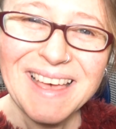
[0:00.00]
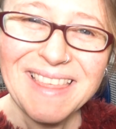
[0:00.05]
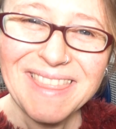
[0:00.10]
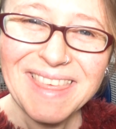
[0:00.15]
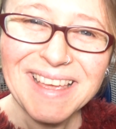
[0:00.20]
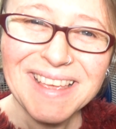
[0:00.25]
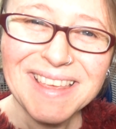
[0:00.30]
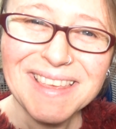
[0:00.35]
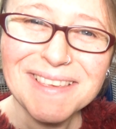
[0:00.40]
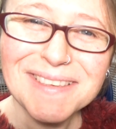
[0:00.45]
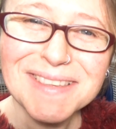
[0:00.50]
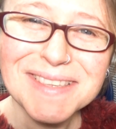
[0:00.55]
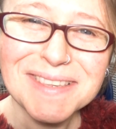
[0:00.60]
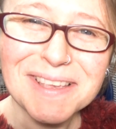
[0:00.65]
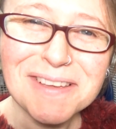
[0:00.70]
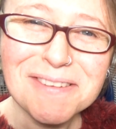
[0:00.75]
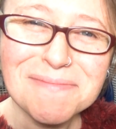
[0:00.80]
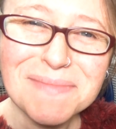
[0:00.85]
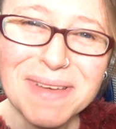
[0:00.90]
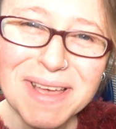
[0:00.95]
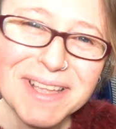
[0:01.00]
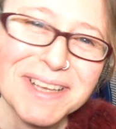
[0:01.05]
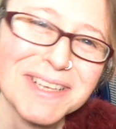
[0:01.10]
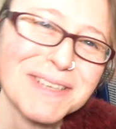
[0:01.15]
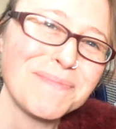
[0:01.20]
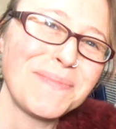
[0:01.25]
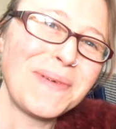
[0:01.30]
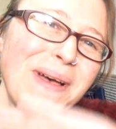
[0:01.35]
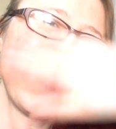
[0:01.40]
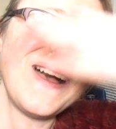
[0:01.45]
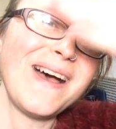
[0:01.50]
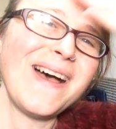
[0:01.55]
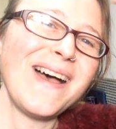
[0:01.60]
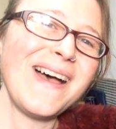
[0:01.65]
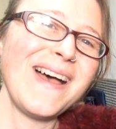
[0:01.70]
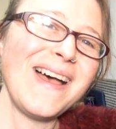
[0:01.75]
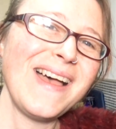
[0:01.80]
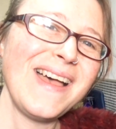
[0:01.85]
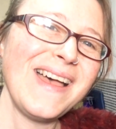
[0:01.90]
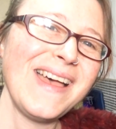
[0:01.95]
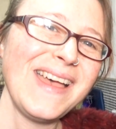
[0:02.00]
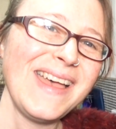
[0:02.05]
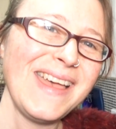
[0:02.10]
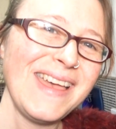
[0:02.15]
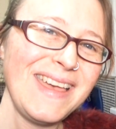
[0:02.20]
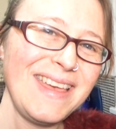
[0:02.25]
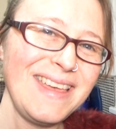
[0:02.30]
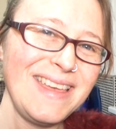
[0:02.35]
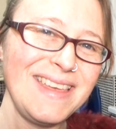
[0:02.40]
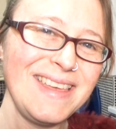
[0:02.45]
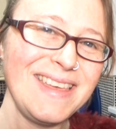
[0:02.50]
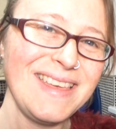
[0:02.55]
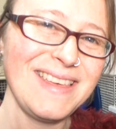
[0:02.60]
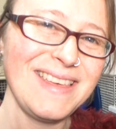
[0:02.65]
Thank you so much. Bye.